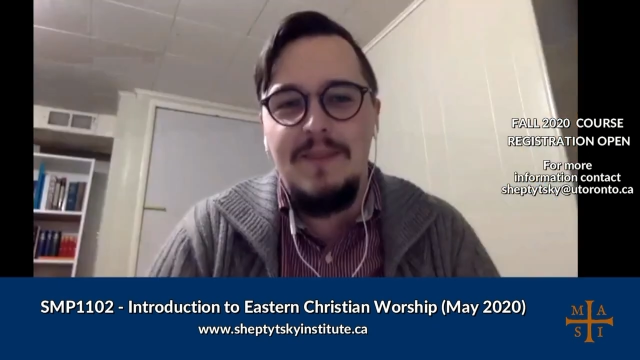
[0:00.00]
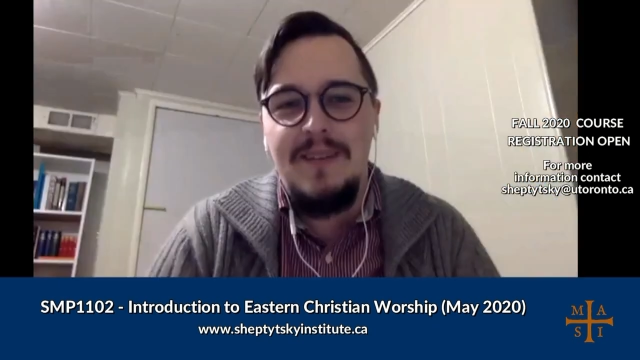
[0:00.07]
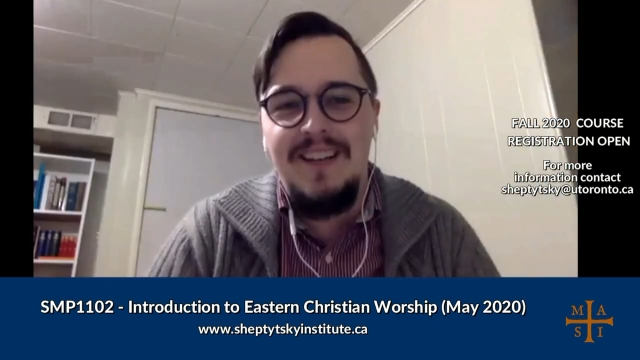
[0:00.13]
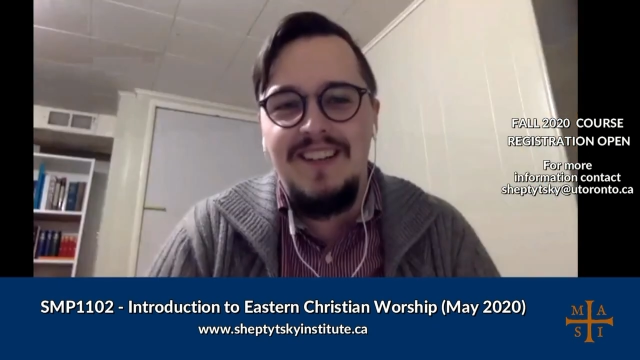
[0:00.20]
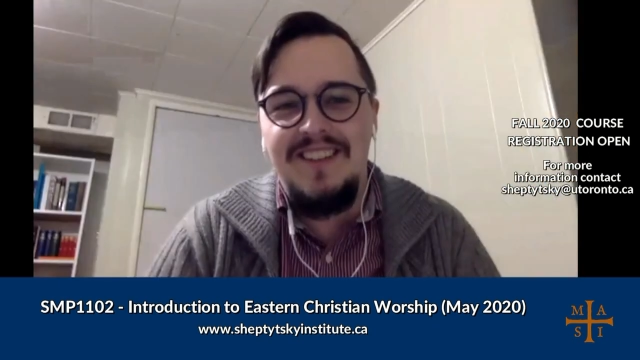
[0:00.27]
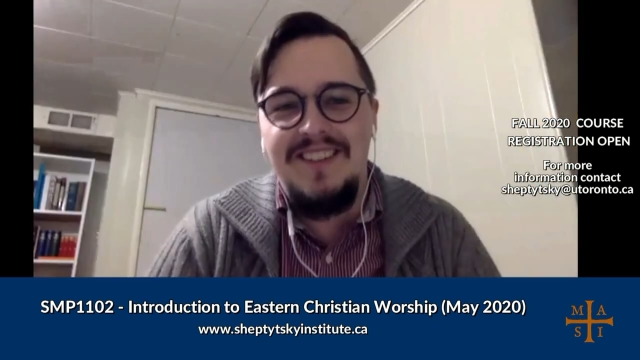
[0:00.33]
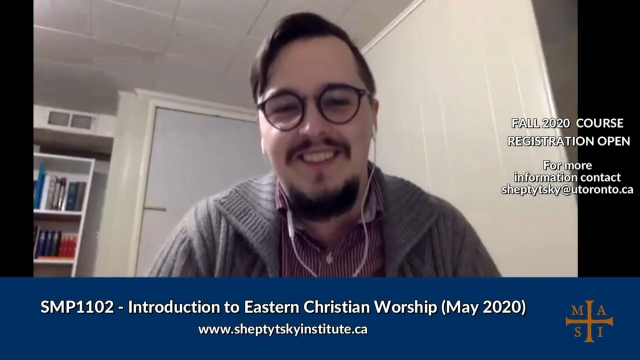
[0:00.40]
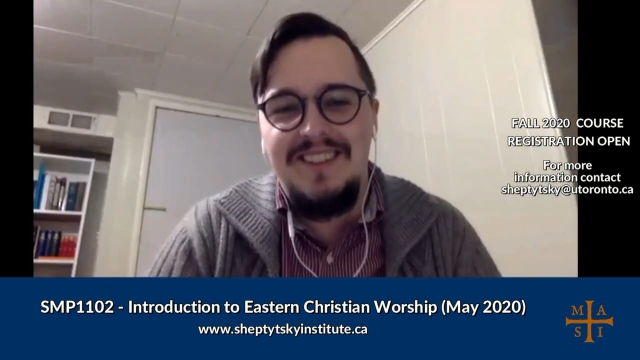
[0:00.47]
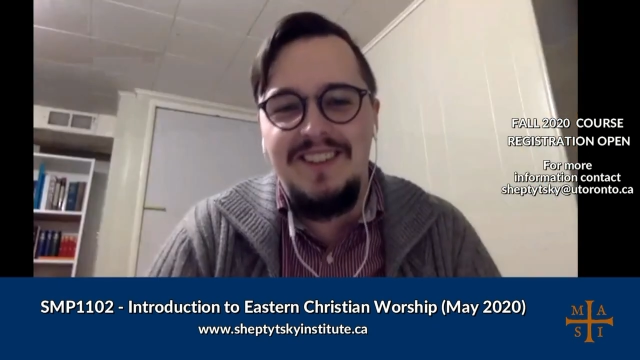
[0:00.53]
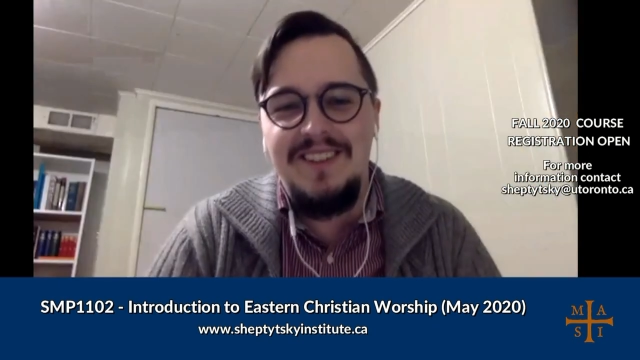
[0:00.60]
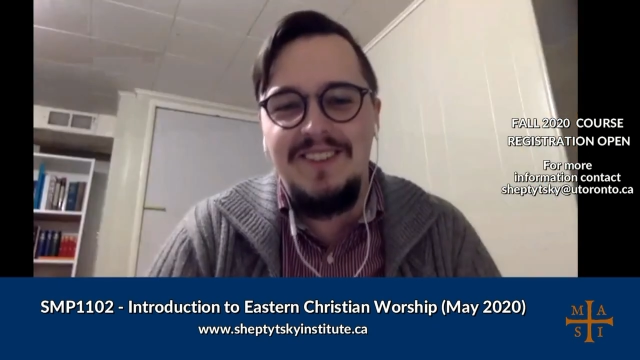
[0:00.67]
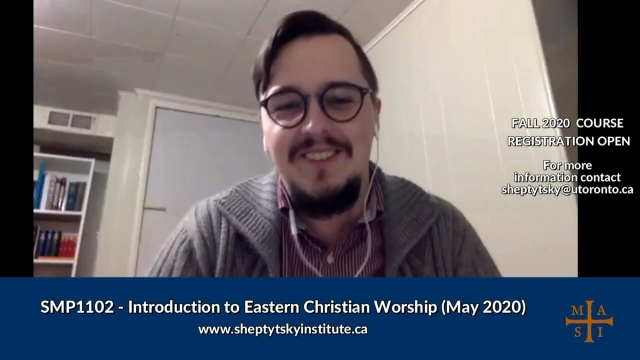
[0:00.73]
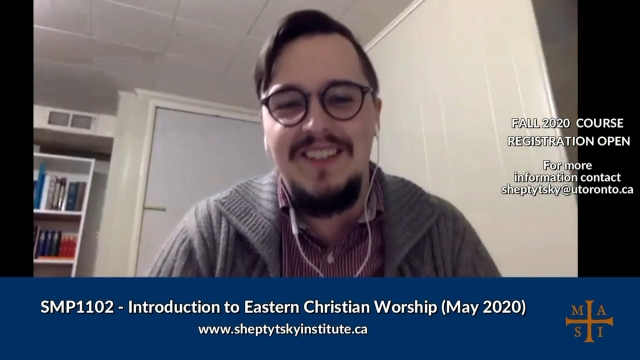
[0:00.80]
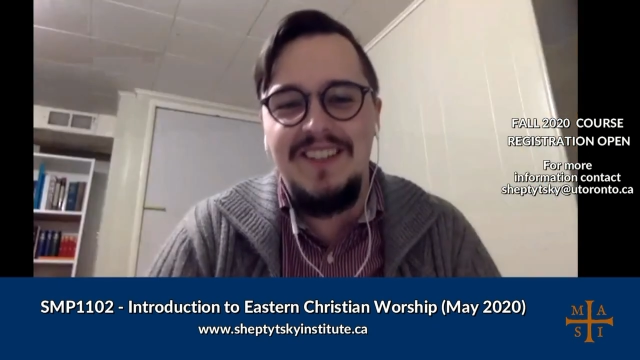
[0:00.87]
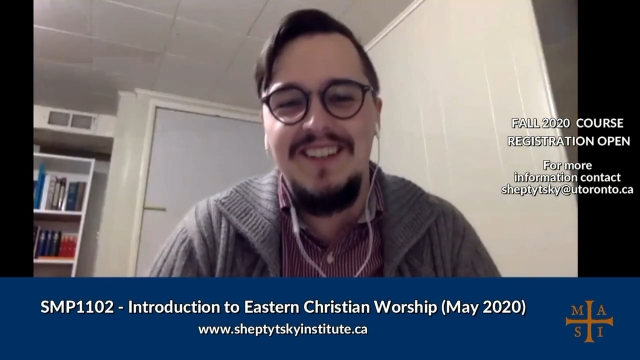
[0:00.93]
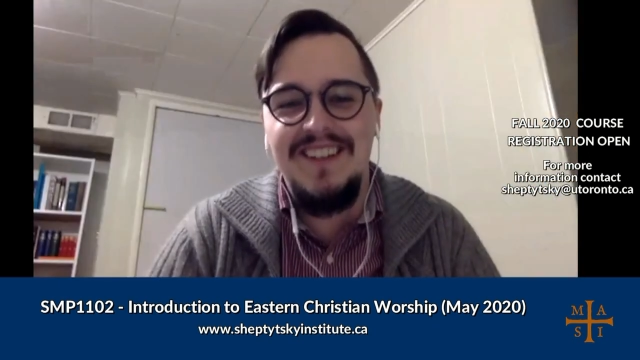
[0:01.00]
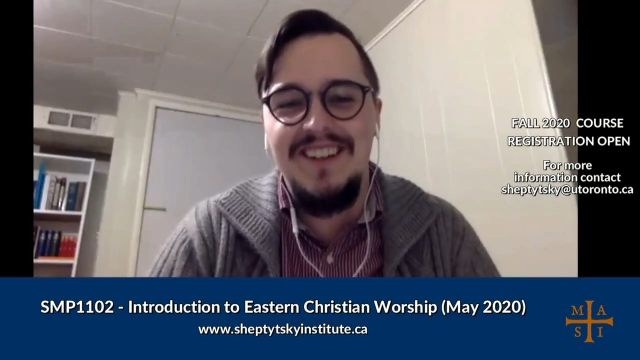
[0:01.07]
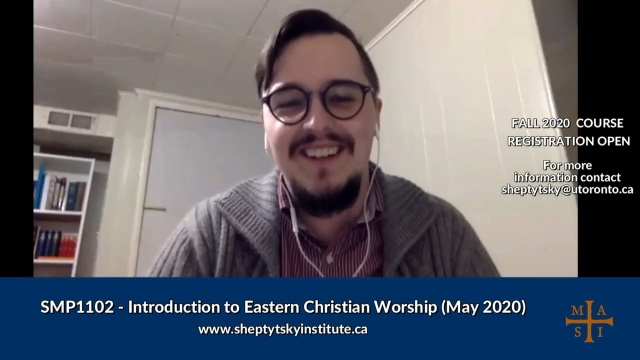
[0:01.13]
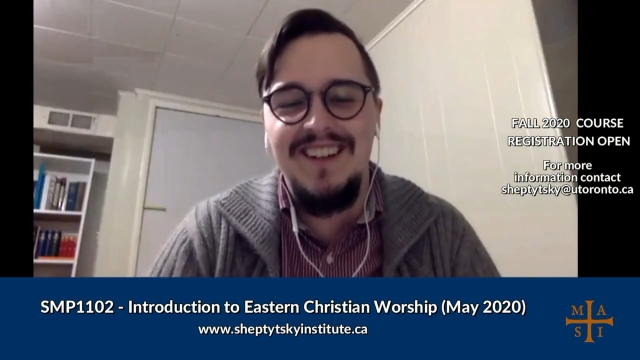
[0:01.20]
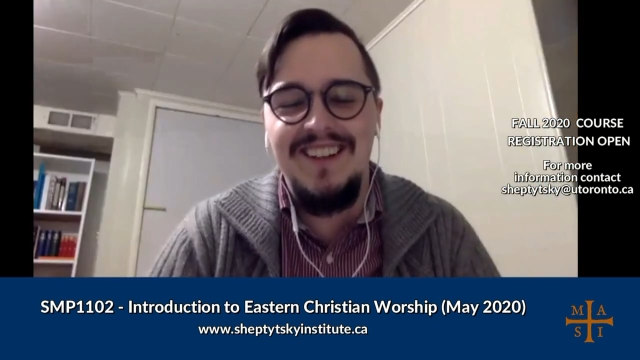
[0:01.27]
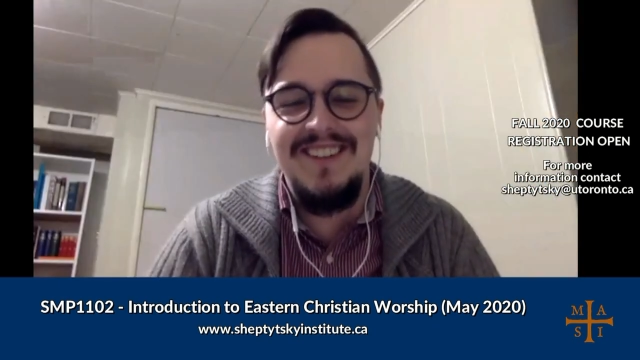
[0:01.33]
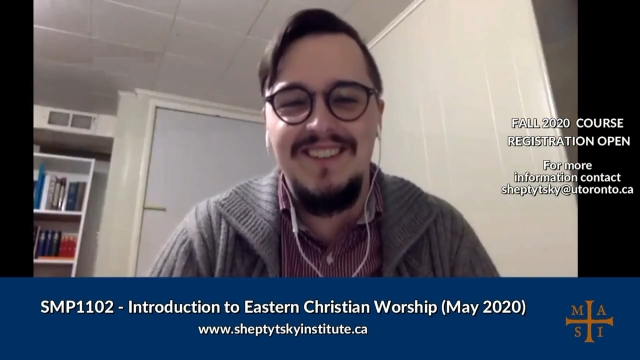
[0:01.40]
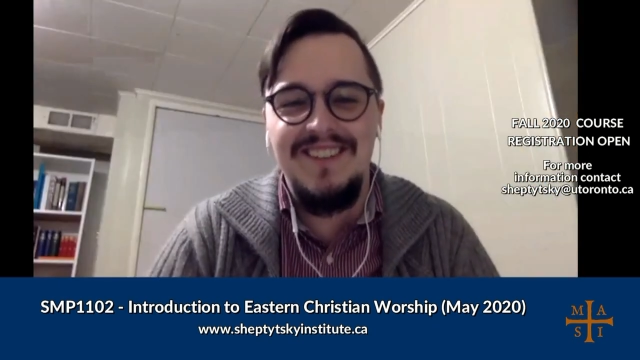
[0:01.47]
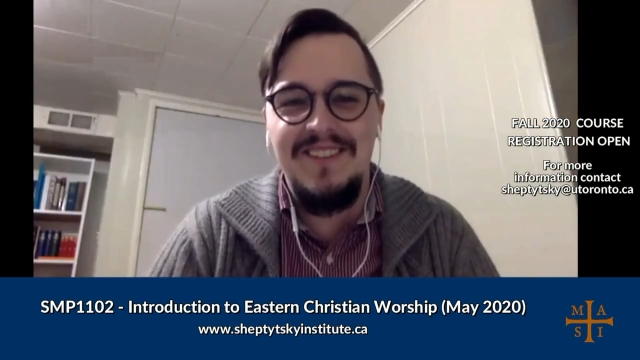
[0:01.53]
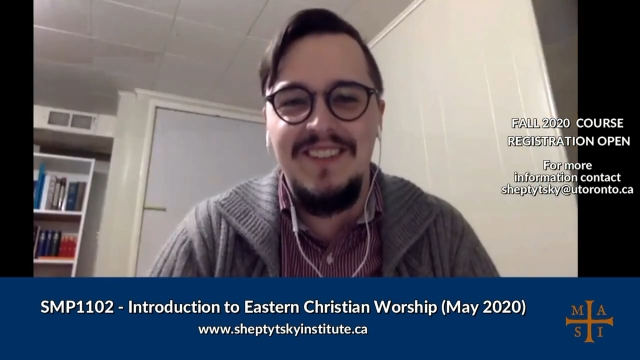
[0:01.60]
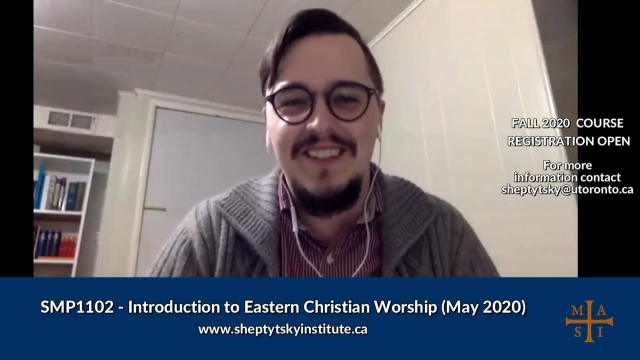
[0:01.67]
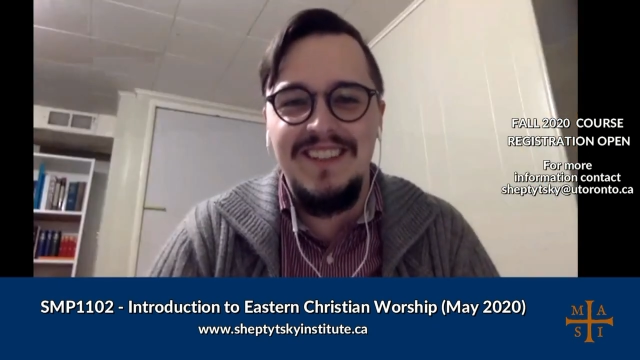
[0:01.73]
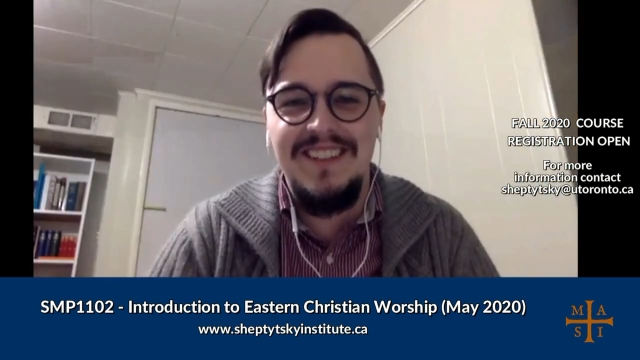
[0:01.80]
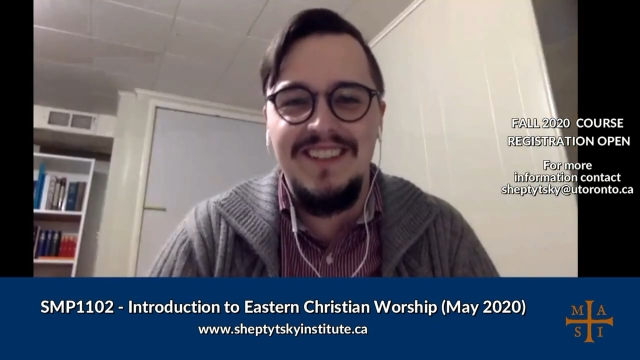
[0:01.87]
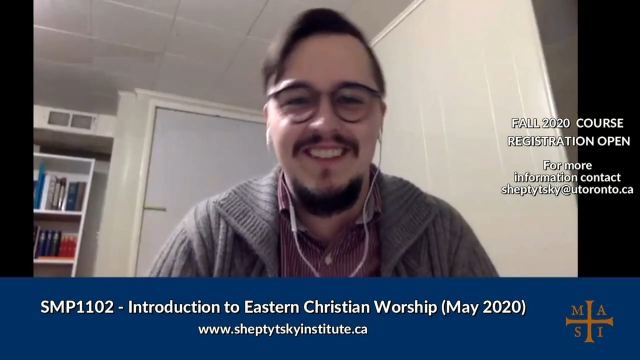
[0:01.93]
mess, to be honest.
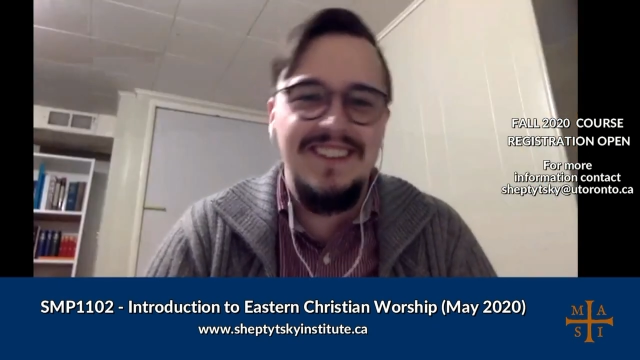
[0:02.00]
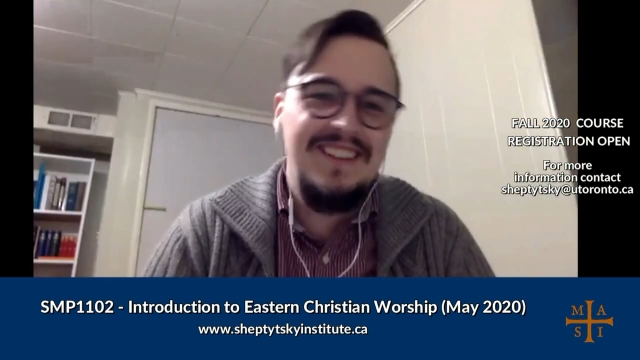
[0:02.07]
No.